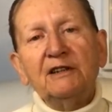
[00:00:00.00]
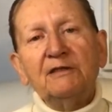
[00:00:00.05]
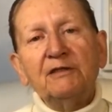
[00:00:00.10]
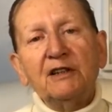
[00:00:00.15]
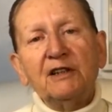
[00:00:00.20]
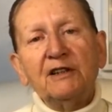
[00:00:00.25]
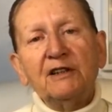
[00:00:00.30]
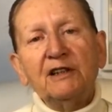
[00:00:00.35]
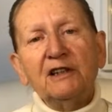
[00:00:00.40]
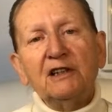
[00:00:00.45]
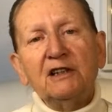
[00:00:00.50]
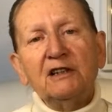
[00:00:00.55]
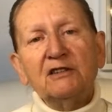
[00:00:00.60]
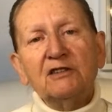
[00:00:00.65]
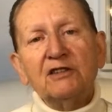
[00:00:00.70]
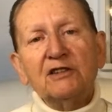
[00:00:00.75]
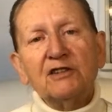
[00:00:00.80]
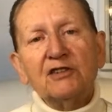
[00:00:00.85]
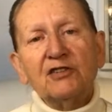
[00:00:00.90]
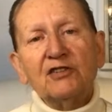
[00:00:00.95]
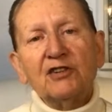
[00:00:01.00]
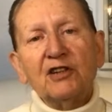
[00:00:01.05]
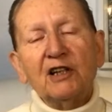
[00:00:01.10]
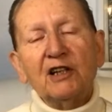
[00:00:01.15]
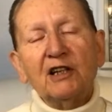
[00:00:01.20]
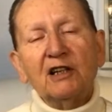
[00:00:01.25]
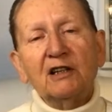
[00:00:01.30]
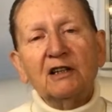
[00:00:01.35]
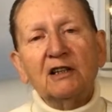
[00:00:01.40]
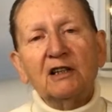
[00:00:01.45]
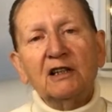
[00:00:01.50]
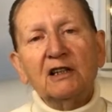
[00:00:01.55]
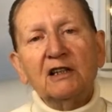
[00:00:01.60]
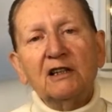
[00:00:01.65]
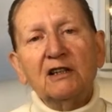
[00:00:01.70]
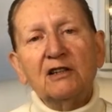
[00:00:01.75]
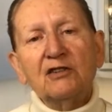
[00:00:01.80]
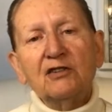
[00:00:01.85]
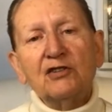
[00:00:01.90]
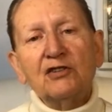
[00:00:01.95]
very interesting
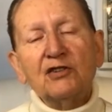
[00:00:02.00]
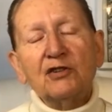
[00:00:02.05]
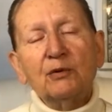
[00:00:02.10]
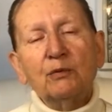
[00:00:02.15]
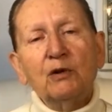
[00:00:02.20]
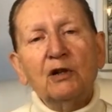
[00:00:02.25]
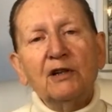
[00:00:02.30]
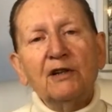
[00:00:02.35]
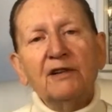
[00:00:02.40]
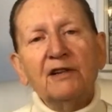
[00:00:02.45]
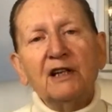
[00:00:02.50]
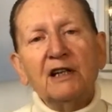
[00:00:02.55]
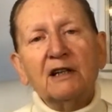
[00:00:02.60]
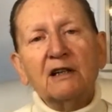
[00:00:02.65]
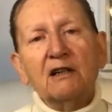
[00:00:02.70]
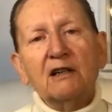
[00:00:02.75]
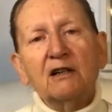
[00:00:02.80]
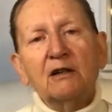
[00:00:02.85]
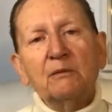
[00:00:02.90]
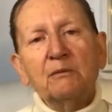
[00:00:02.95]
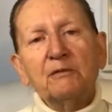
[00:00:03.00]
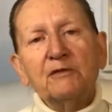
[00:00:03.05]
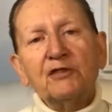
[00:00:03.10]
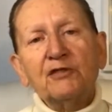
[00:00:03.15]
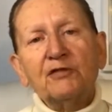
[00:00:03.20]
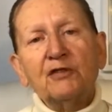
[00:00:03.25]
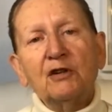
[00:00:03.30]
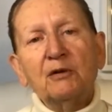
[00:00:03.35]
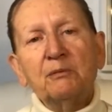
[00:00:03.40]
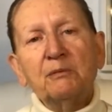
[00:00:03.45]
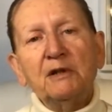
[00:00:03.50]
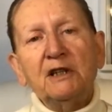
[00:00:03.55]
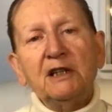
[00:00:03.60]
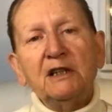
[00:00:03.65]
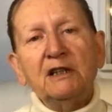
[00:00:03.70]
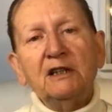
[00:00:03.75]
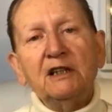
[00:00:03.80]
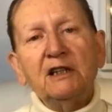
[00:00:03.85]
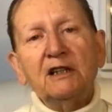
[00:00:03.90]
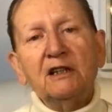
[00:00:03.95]
is the one that comes from
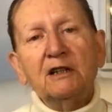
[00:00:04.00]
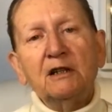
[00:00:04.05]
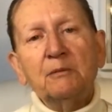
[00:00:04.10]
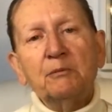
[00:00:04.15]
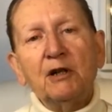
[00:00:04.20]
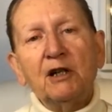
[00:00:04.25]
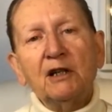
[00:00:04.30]
India,